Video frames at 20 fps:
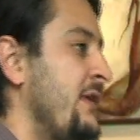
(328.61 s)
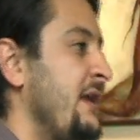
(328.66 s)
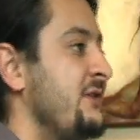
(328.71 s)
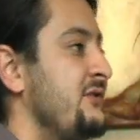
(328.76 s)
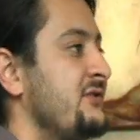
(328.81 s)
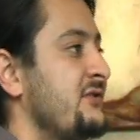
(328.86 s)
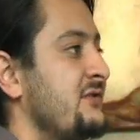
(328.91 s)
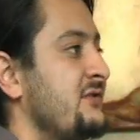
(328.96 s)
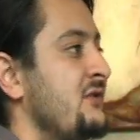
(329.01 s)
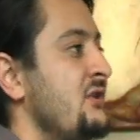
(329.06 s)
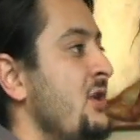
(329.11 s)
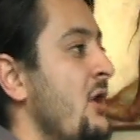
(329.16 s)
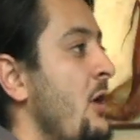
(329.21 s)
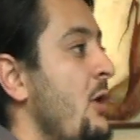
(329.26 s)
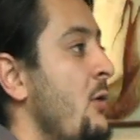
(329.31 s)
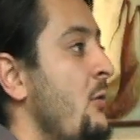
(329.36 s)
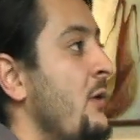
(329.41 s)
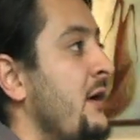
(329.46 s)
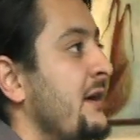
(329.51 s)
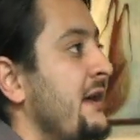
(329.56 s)
They just
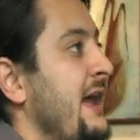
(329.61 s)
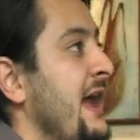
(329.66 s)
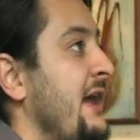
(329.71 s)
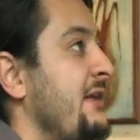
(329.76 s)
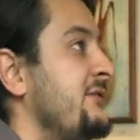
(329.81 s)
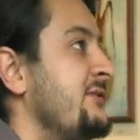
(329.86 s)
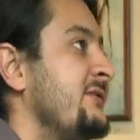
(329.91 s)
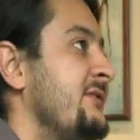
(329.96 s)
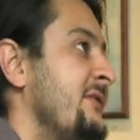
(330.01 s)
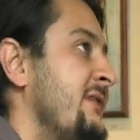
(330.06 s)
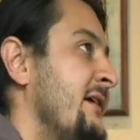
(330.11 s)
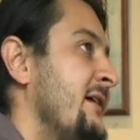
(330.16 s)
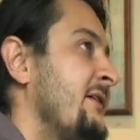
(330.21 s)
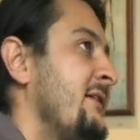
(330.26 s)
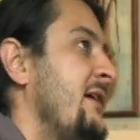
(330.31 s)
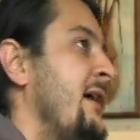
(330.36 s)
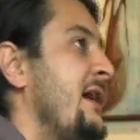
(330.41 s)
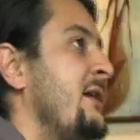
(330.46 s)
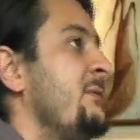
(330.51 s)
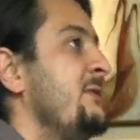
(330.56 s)
know what catches
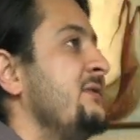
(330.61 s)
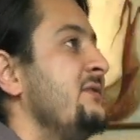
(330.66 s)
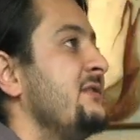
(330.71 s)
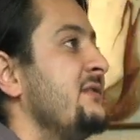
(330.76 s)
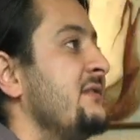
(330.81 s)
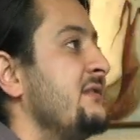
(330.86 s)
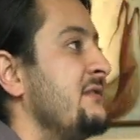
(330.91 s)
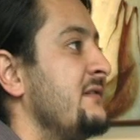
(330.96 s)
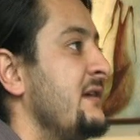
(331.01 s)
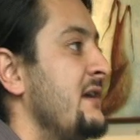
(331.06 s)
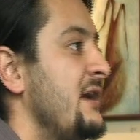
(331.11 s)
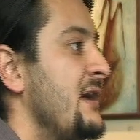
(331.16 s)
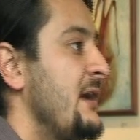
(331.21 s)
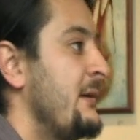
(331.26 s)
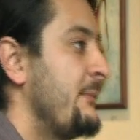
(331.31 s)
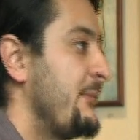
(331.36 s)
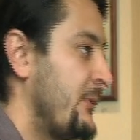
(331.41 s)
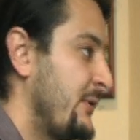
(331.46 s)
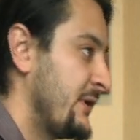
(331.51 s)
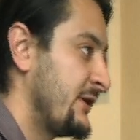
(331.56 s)
their eye, which is
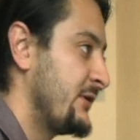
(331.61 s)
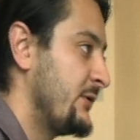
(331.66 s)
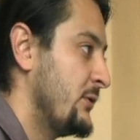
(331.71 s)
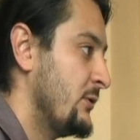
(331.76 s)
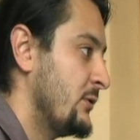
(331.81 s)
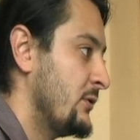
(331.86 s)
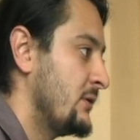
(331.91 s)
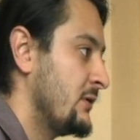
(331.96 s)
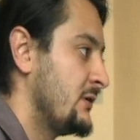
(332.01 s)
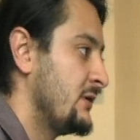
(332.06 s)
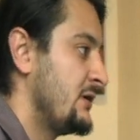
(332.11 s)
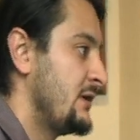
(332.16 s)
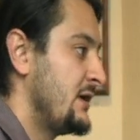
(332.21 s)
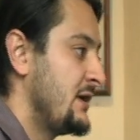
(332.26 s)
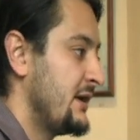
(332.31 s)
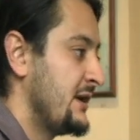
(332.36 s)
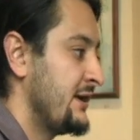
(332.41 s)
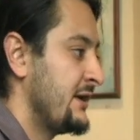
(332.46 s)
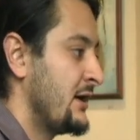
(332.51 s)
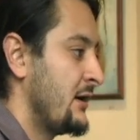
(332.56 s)
pretty cool,
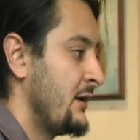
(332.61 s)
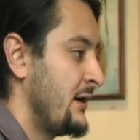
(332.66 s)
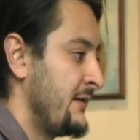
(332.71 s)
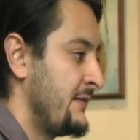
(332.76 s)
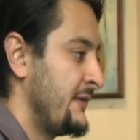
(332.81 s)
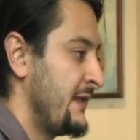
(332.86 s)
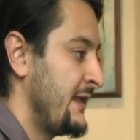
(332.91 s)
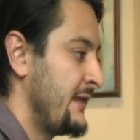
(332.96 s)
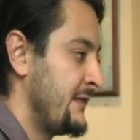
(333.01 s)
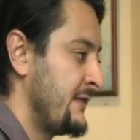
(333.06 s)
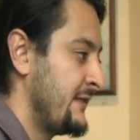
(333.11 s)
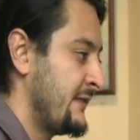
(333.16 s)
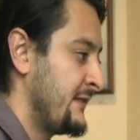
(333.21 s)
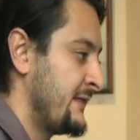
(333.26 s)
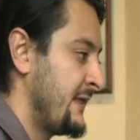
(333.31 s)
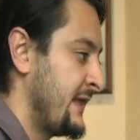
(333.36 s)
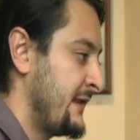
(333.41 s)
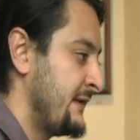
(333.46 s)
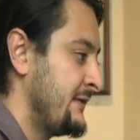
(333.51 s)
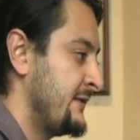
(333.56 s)
you know. And then
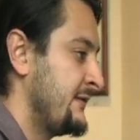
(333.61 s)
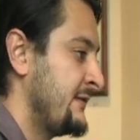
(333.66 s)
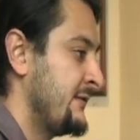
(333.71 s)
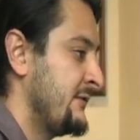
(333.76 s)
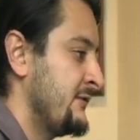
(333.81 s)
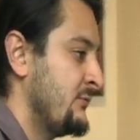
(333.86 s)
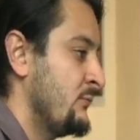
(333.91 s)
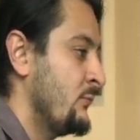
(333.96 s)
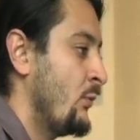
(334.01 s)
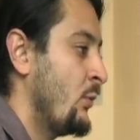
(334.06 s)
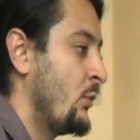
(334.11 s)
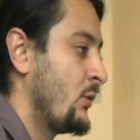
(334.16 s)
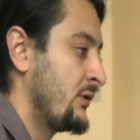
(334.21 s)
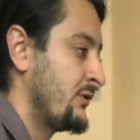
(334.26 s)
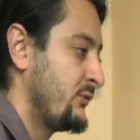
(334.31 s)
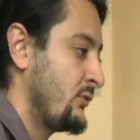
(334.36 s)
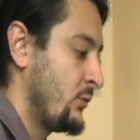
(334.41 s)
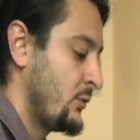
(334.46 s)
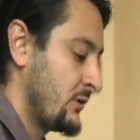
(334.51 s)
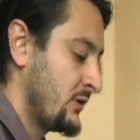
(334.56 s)
they more
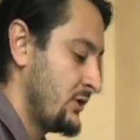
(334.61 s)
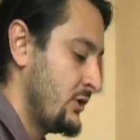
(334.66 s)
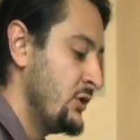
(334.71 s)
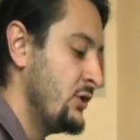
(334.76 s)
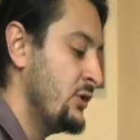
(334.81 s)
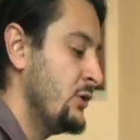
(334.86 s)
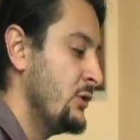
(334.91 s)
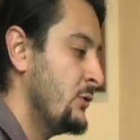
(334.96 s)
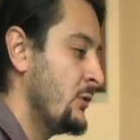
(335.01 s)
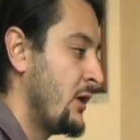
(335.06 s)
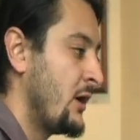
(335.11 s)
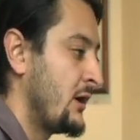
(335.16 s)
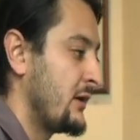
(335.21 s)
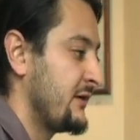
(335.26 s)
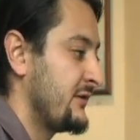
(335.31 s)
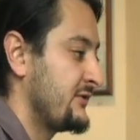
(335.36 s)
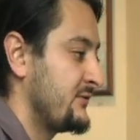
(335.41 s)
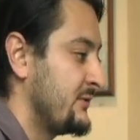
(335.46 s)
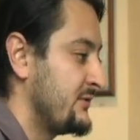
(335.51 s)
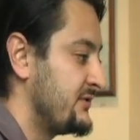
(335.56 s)
toward new
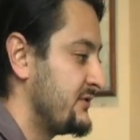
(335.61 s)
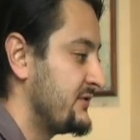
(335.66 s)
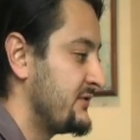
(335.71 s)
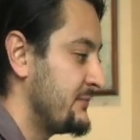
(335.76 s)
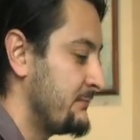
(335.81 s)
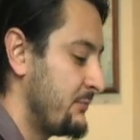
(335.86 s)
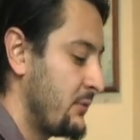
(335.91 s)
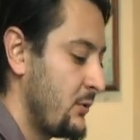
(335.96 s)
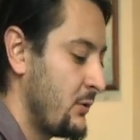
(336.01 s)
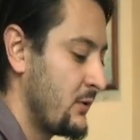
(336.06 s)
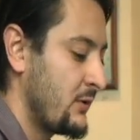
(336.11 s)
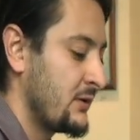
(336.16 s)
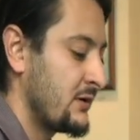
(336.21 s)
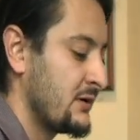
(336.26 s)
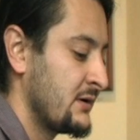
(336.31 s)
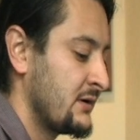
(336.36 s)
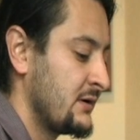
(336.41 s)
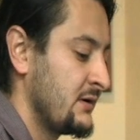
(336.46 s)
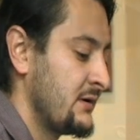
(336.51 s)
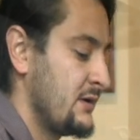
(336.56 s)
artists, which is
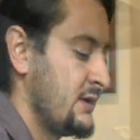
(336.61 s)
important.